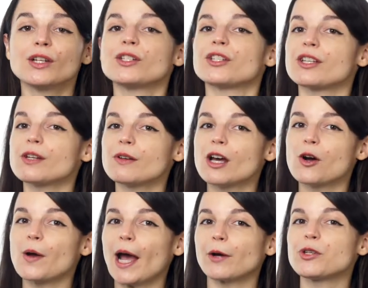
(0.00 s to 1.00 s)
do you know
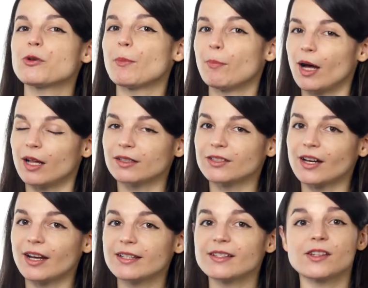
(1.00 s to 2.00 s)
how to
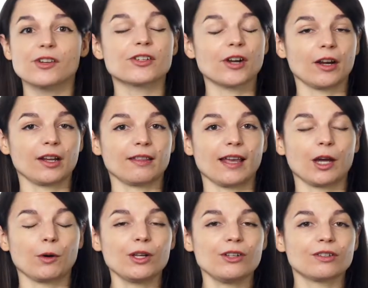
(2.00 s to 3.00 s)
apologize in your target
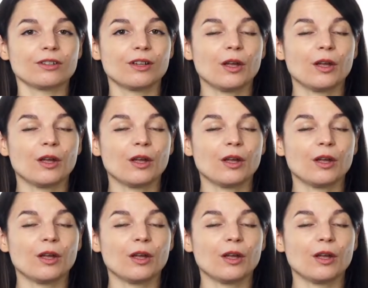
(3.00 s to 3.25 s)
language?